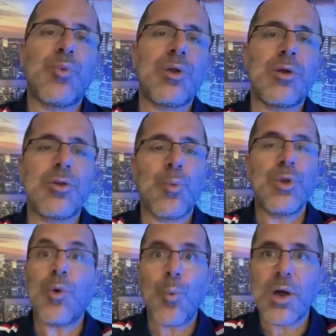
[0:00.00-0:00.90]
We
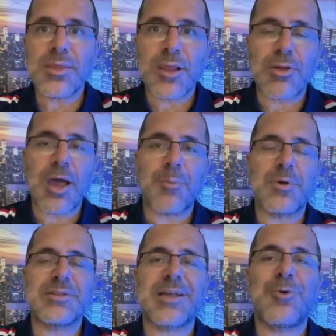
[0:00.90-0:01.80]
don't want that to happen,
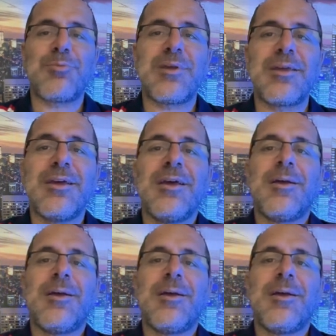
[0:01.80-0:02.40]
because that would be